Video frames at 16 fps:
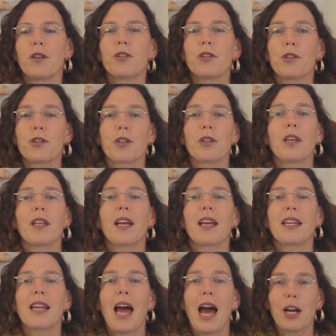usually
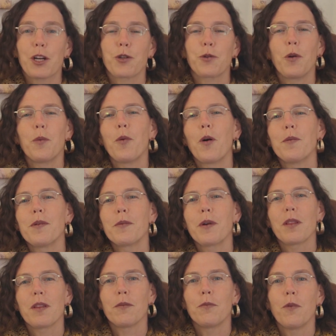like an actual moment
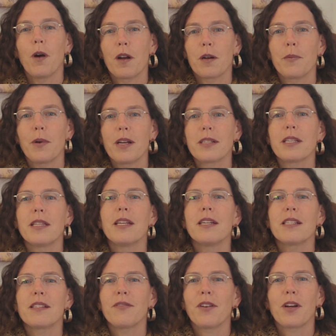where the water breaks, and then
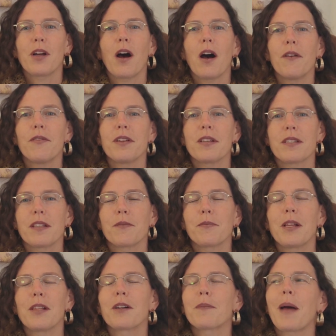it's very obvious, and
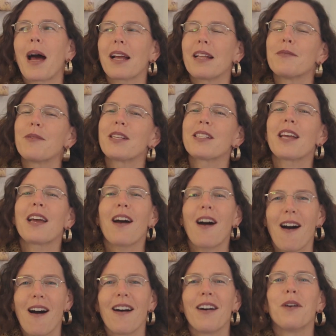we look back and we say,
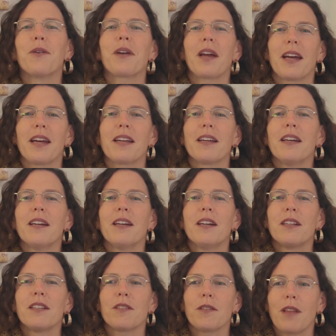okay,
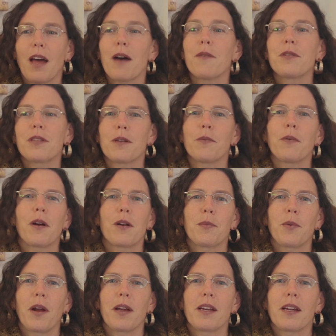so that was the water
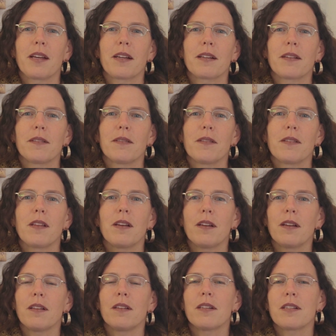breaking.
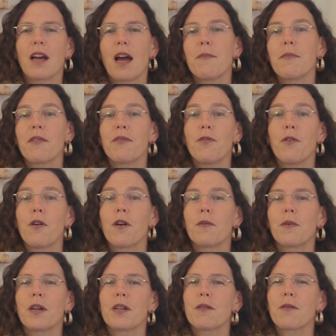The time before
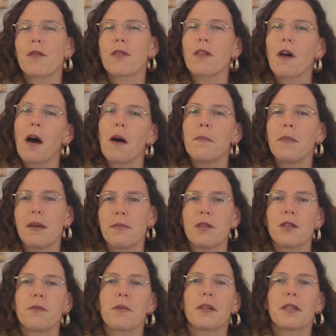where you thought maybe
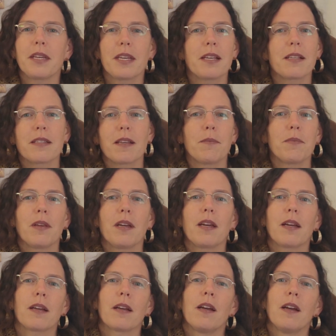you were leaking
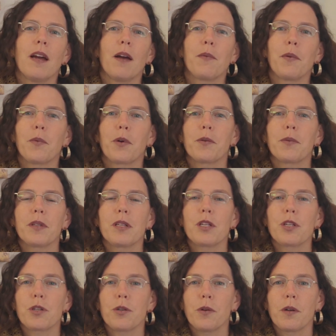something and we weren't really
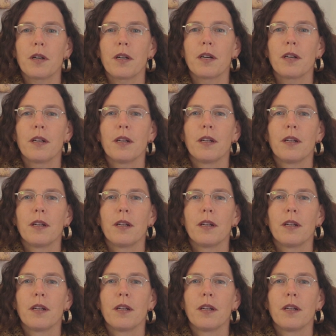sure,